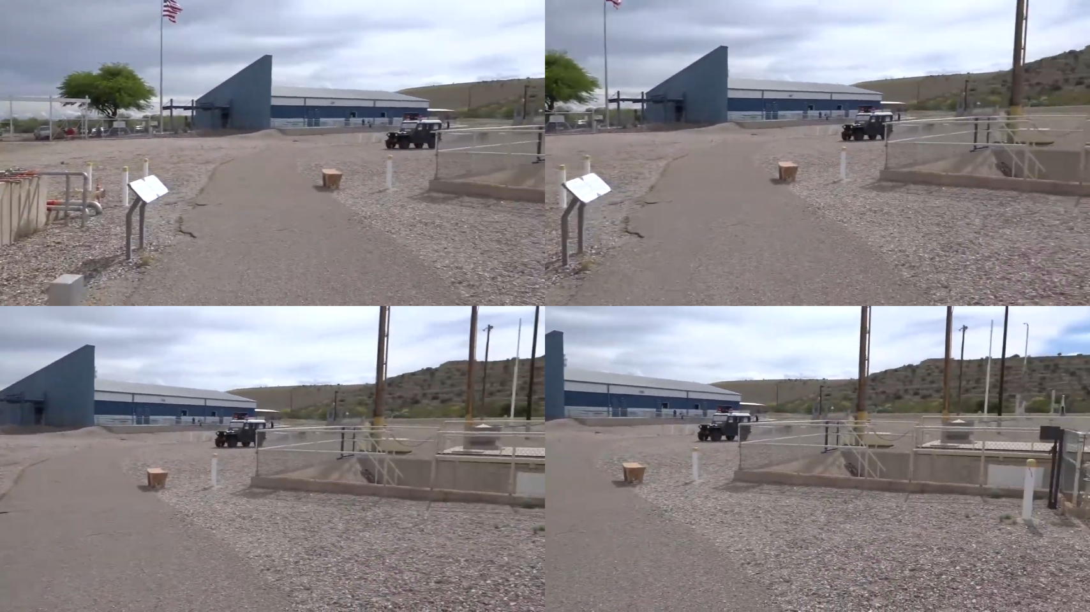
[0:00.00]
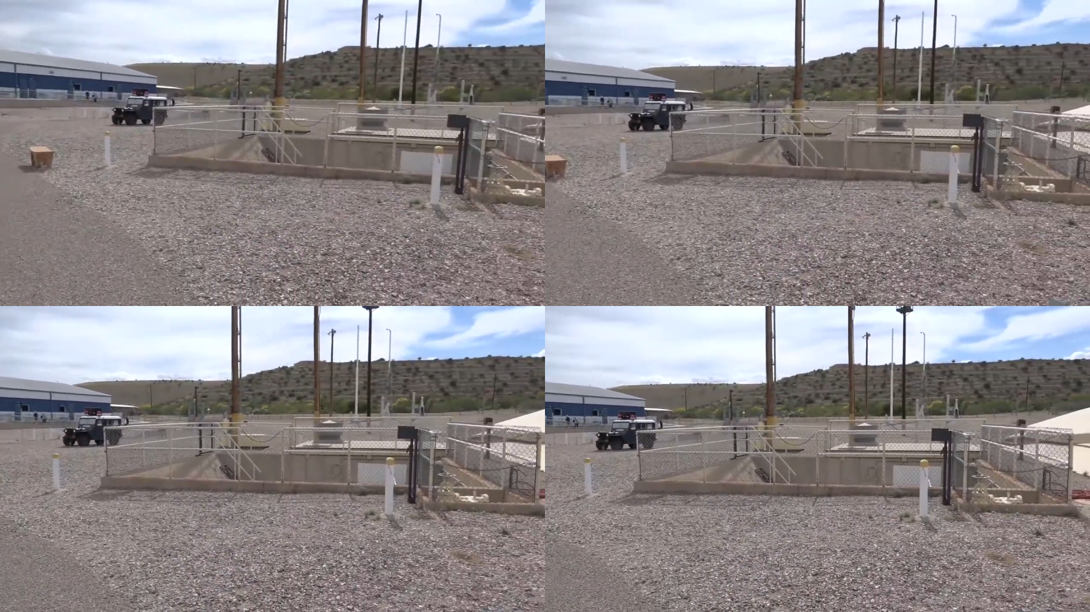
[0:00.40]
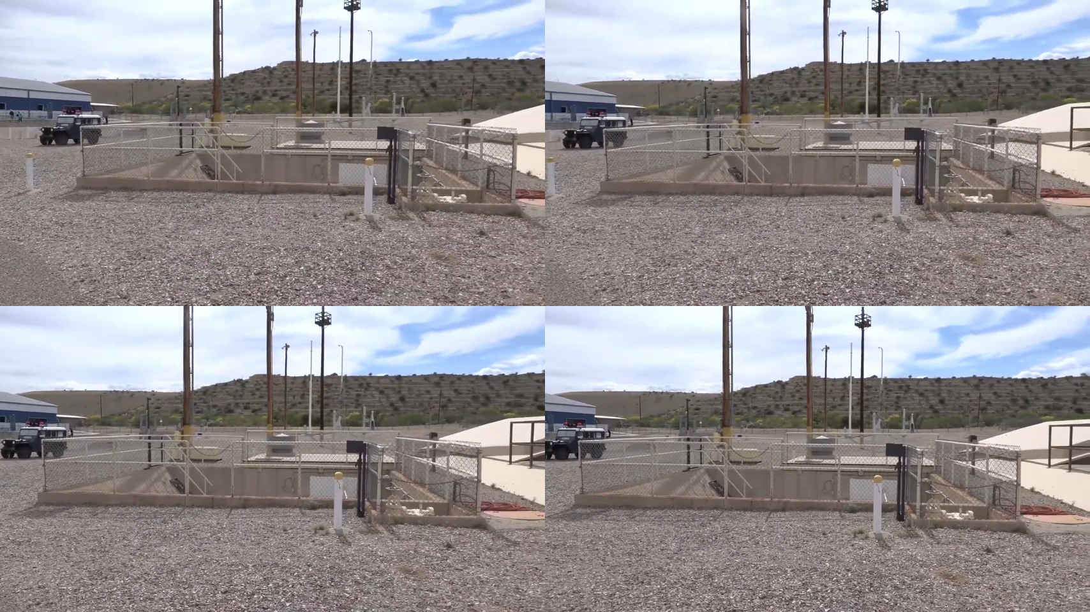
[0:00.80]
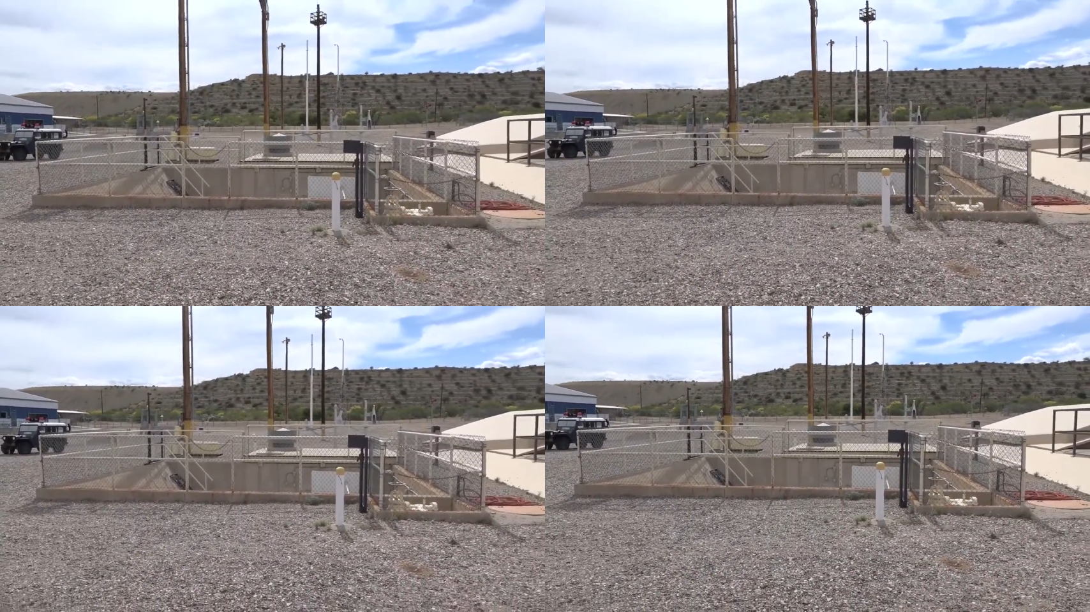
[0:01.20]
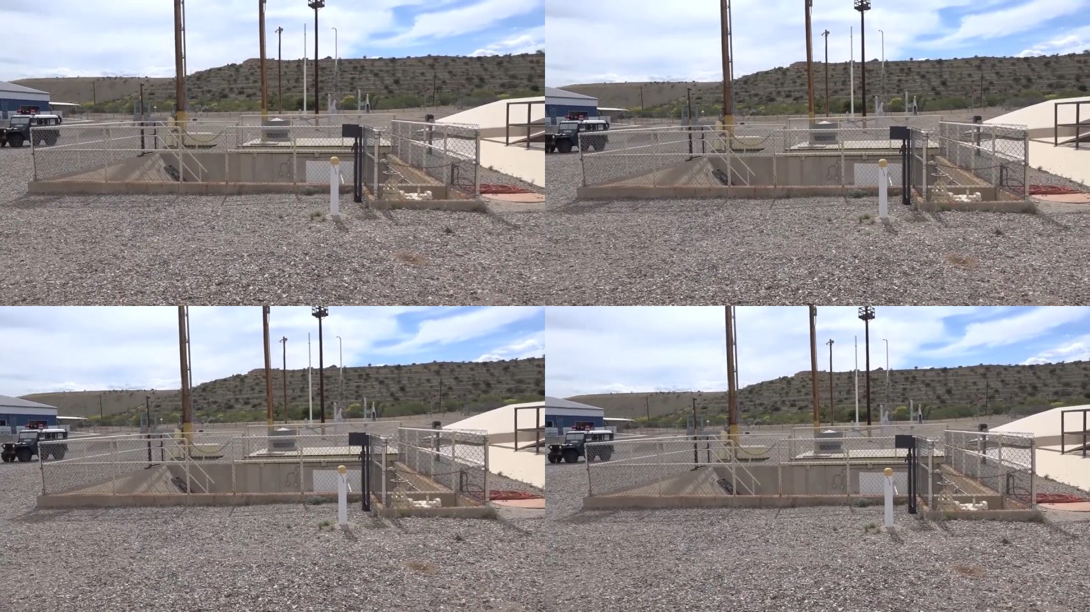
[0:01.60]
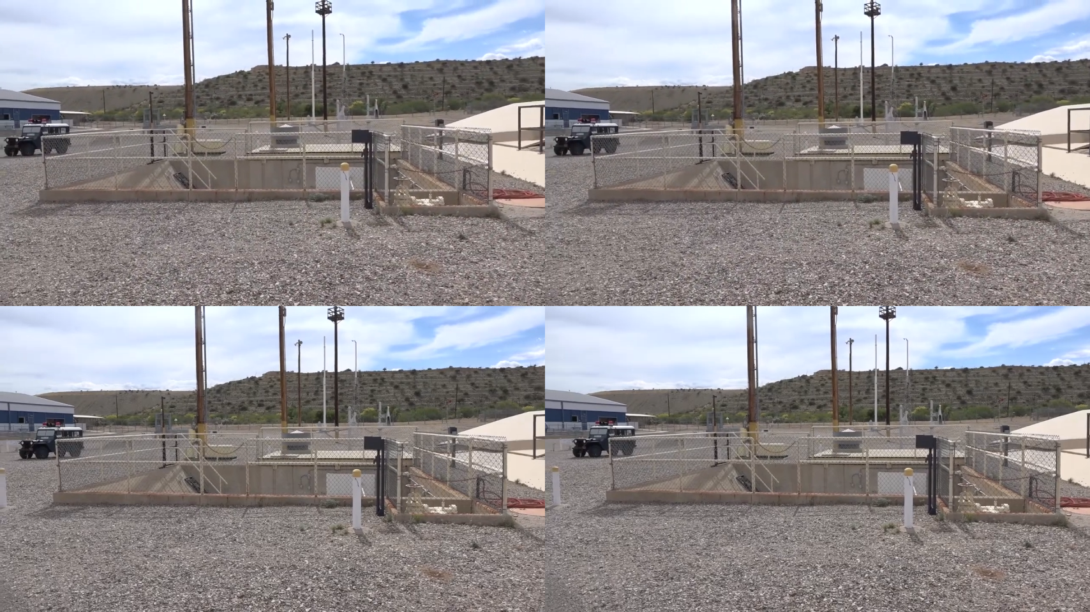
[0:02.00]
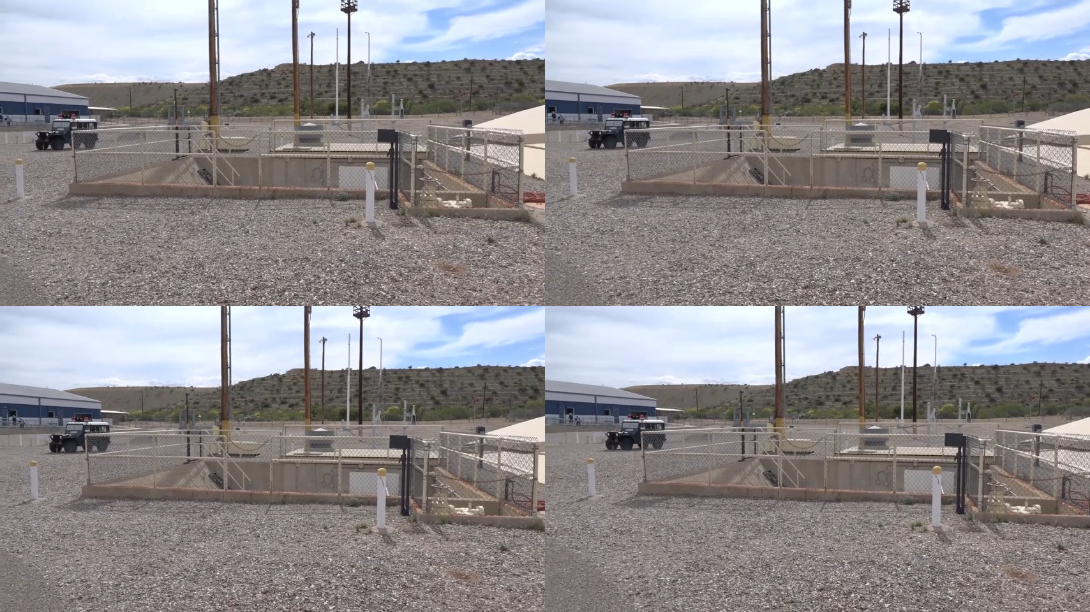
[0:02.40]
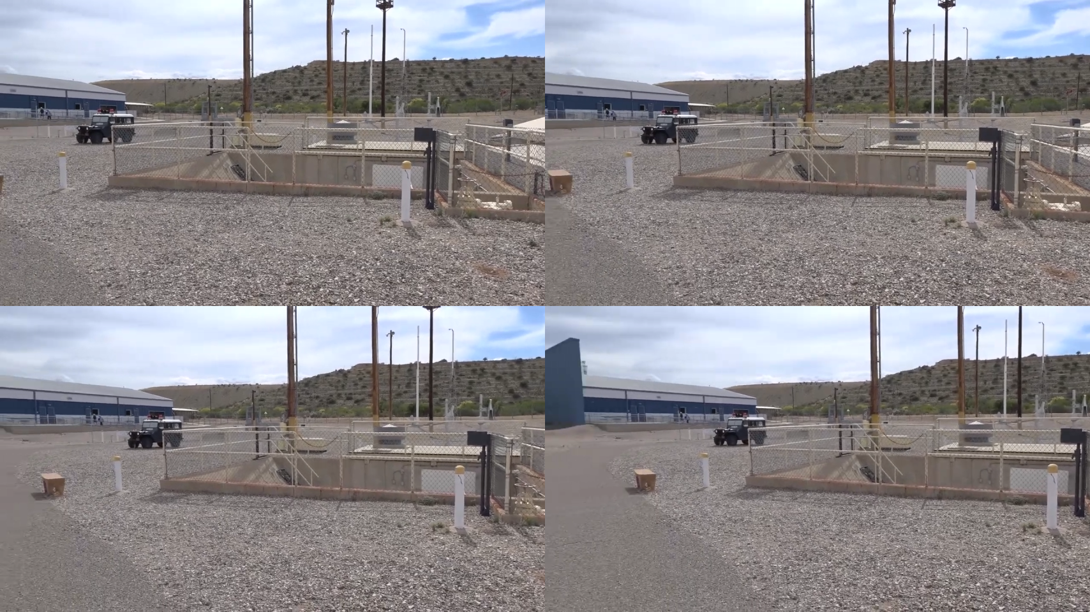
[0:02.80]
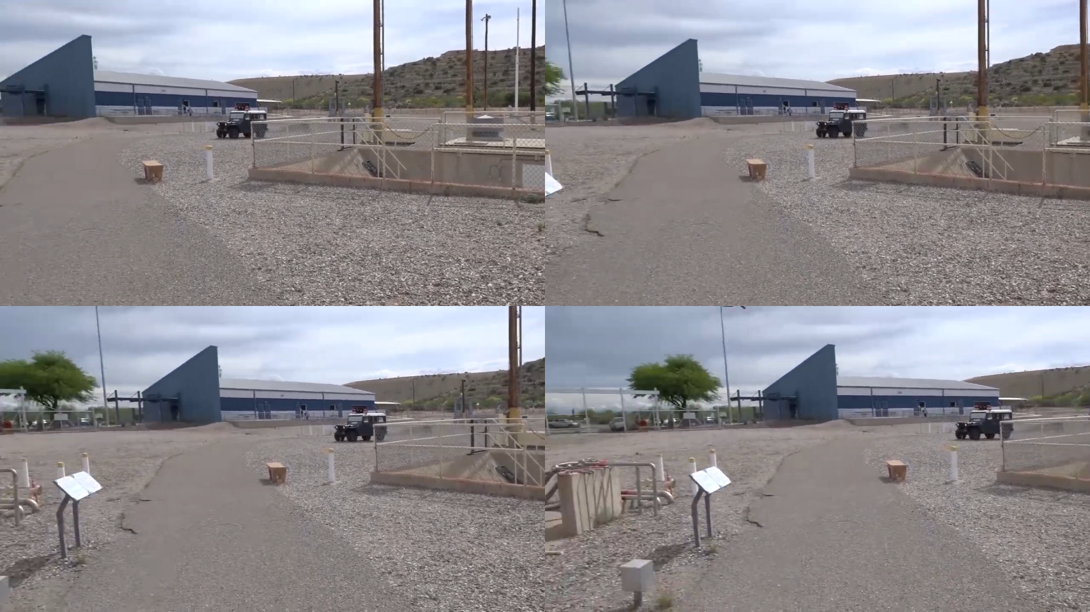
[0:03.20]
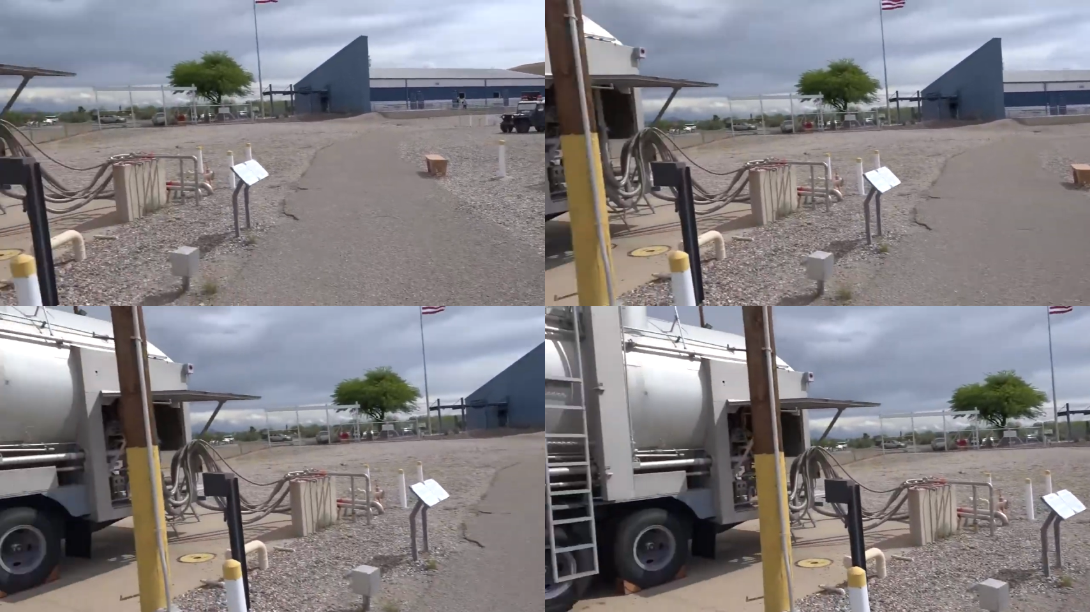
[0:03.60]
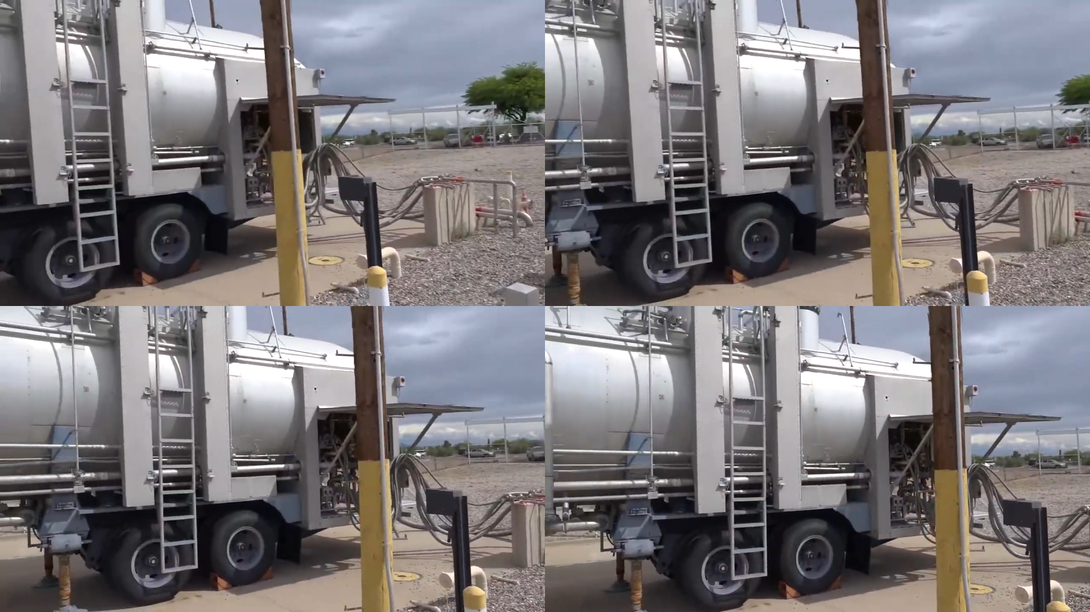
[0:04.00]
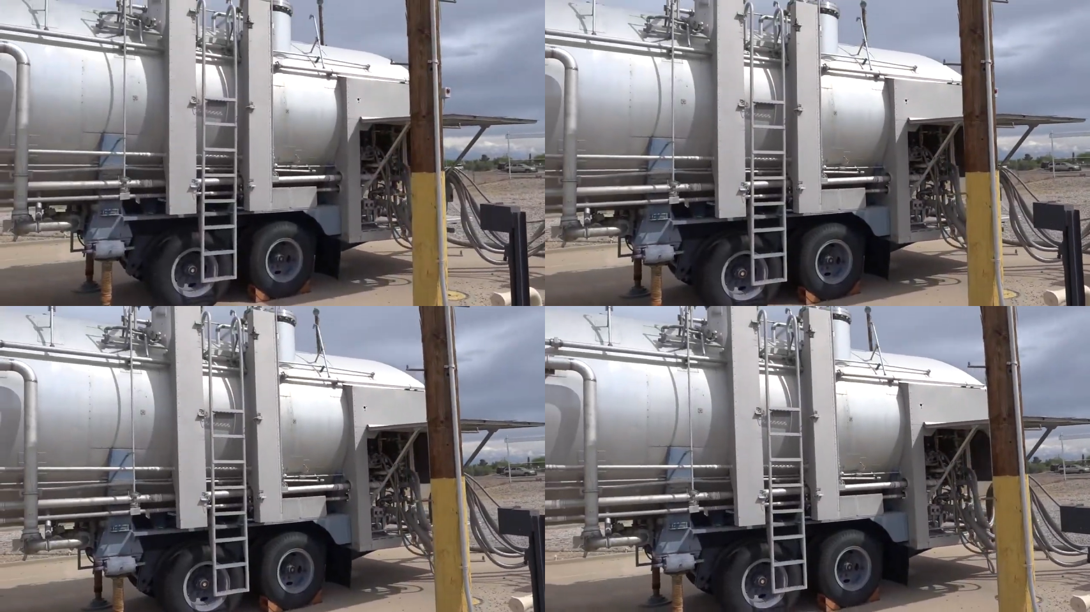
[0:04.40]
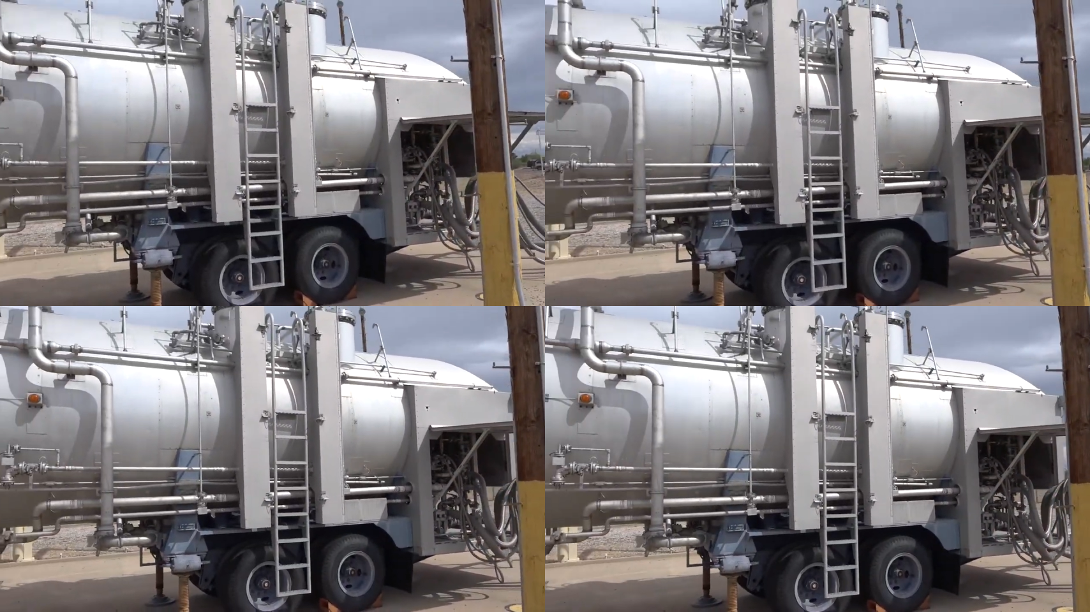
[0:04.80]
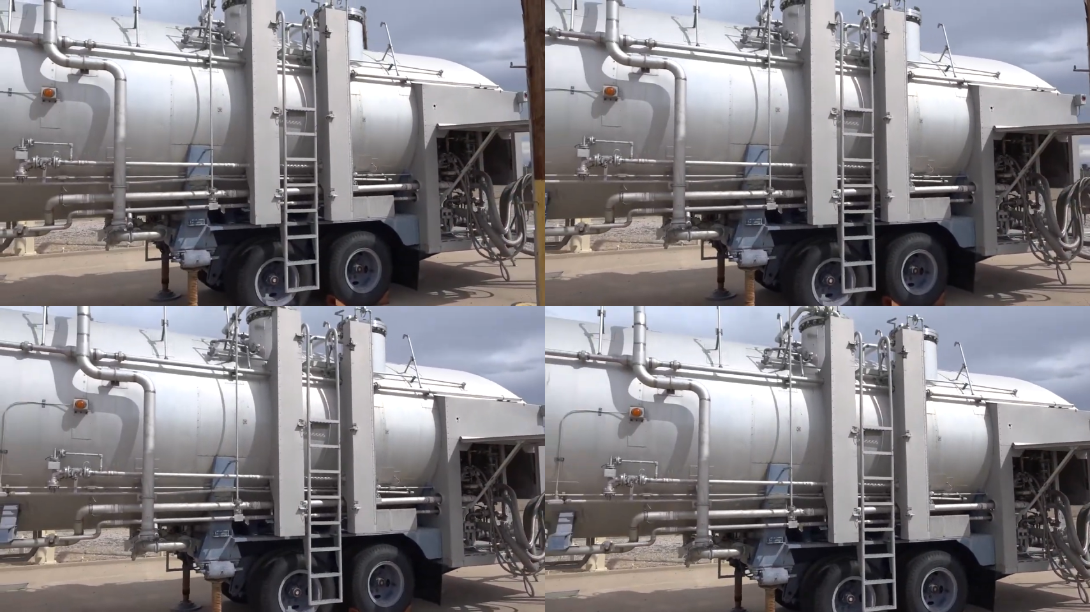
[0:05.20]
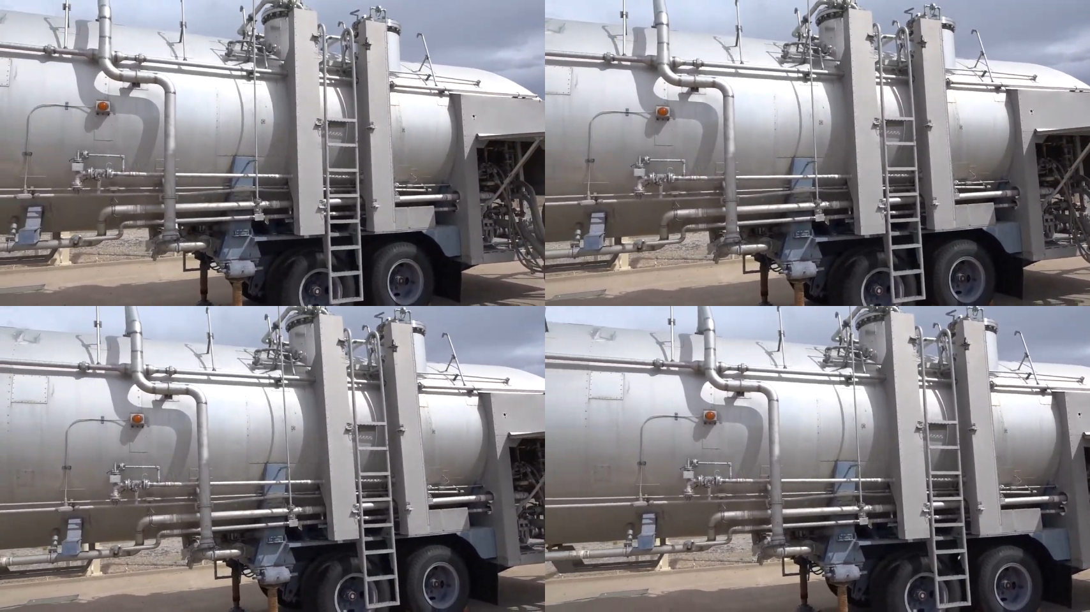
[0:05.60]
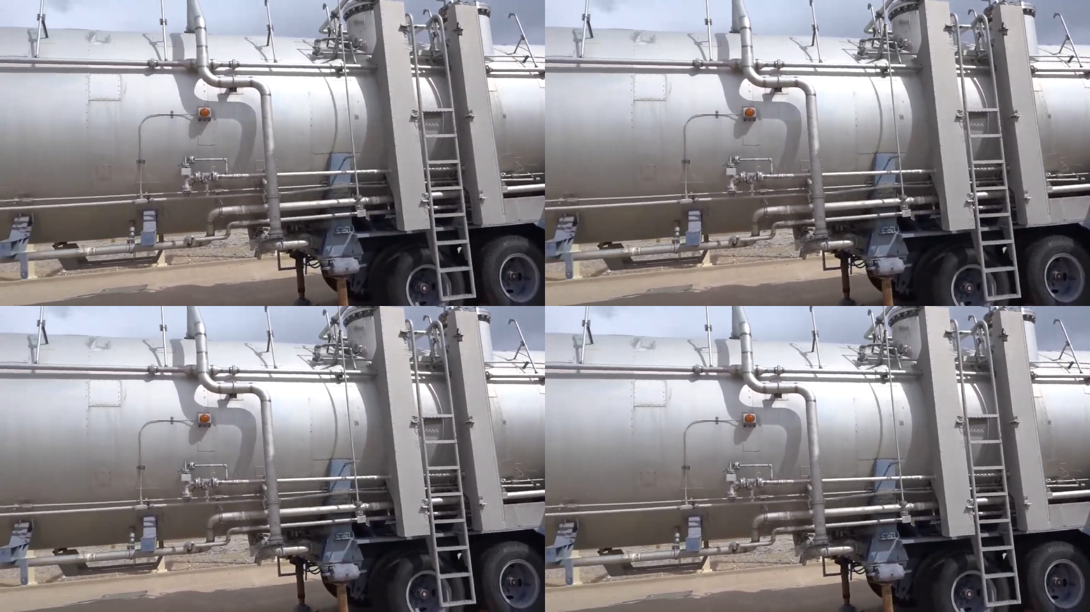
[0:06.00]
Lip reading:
No face is visible, so there are no lips to read.